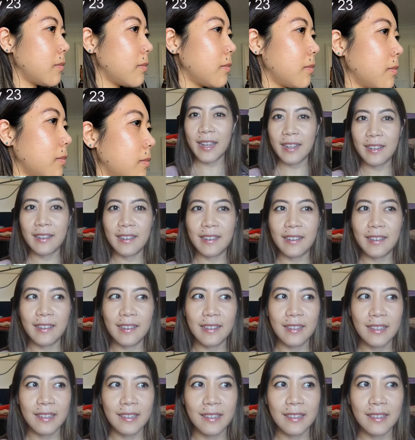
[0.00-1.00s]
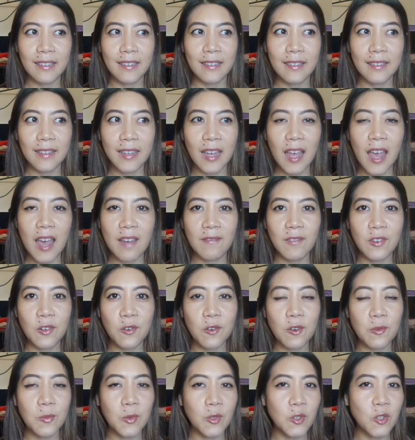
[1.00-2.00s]
like I have a
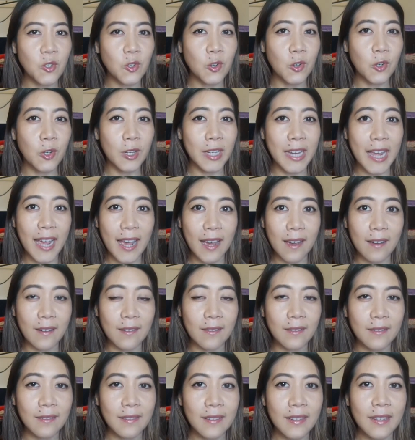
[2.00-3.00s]
normal jaw now.